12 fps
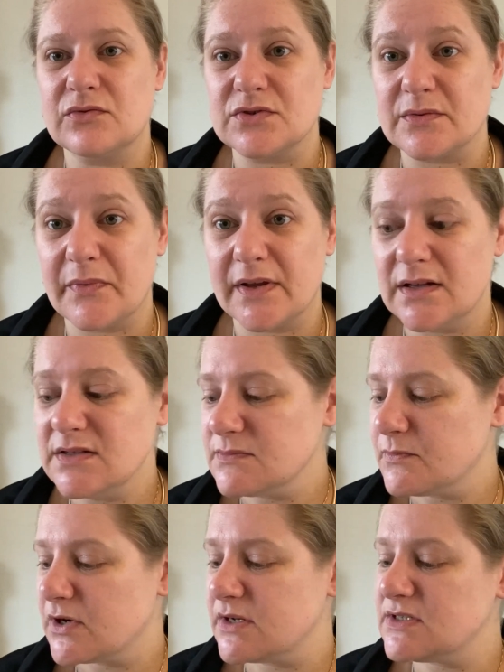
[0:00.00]
or something else,
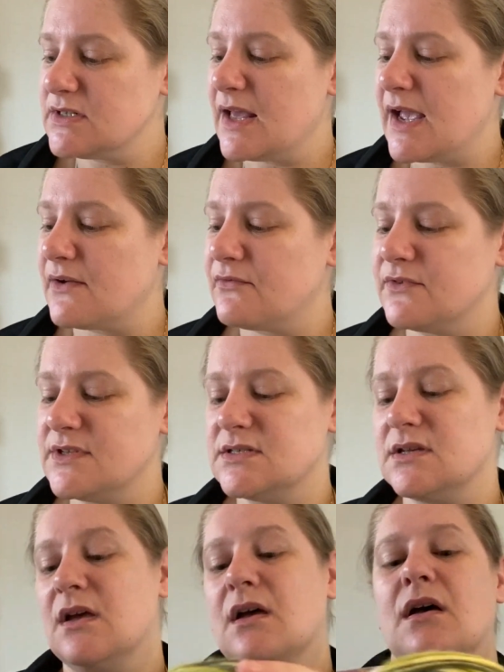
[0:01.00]
but I still have this